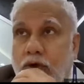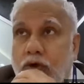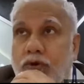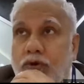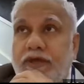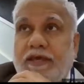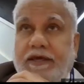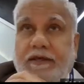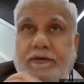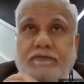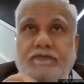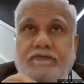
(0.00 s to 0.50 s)

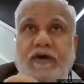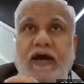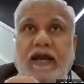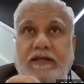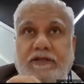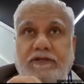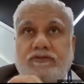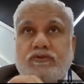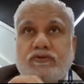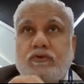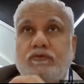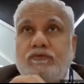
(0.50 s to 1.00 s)
Okay,
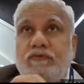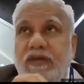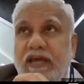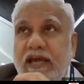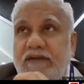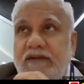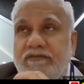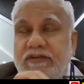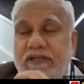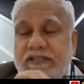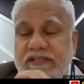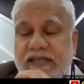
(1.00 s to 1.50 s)
fine. So we
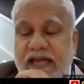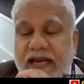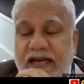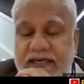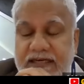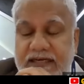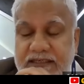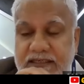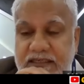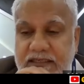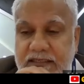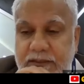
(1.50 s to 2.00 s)
have
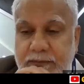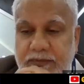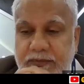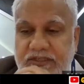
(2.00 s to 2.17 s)
decided that the